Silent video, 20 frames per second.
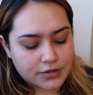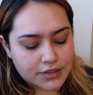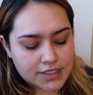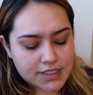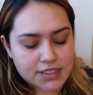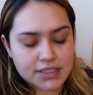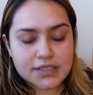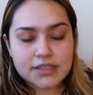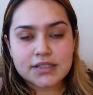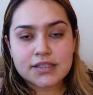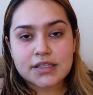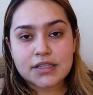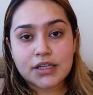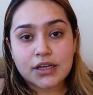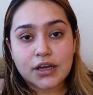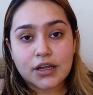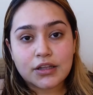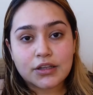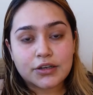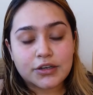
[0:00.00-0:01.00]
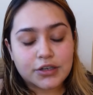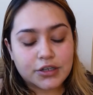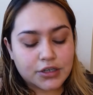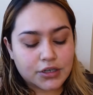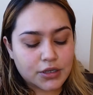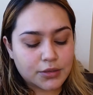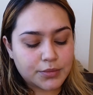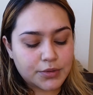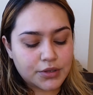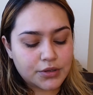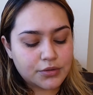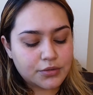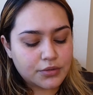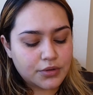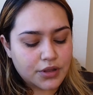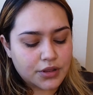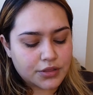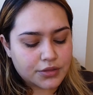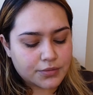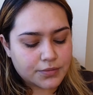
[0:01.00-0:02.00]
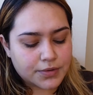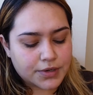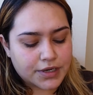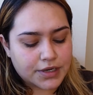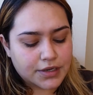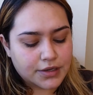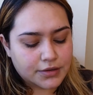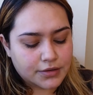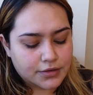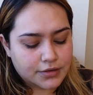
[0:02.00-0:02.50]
This is in the color W3.